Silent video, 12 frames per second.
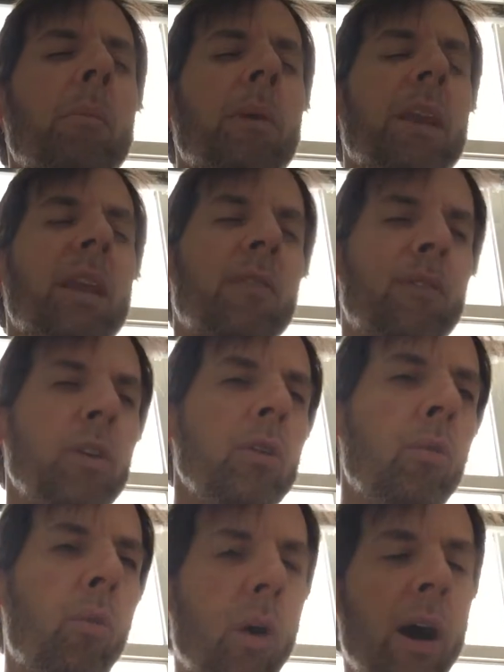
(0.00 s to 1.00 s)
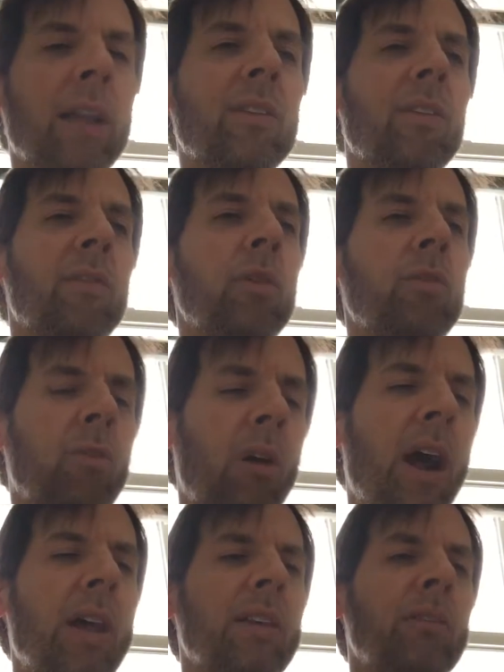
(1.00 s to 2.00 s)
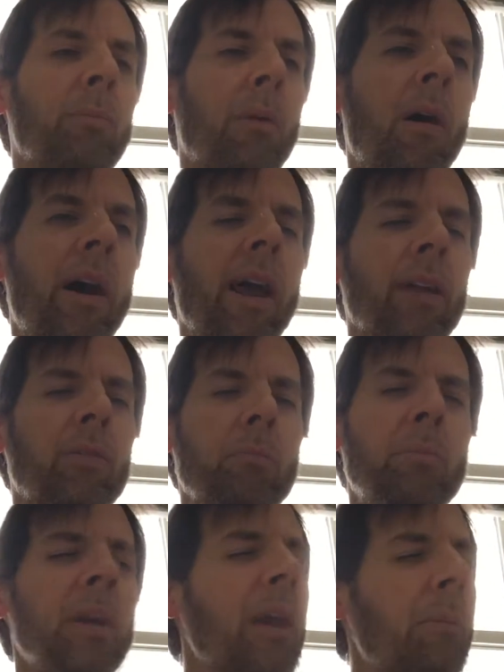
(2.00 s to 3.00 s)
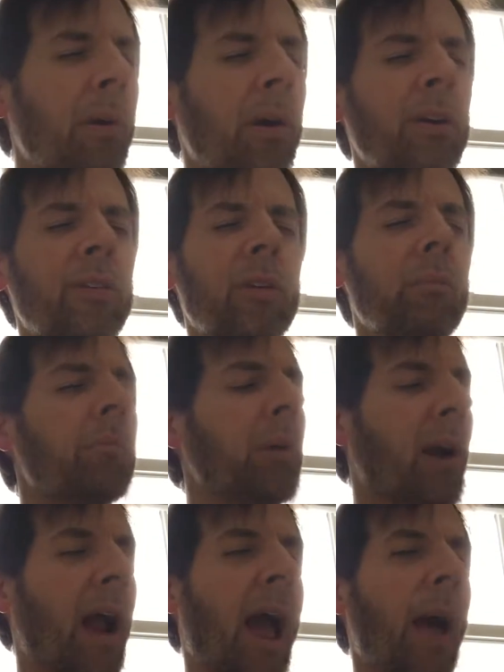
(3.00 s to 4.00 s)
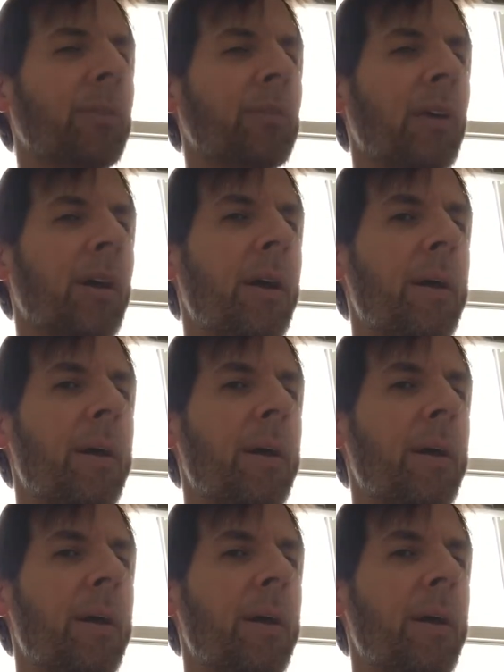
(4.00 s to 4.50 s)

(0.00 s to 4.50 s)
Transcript: But if you try these products, be a person perhaps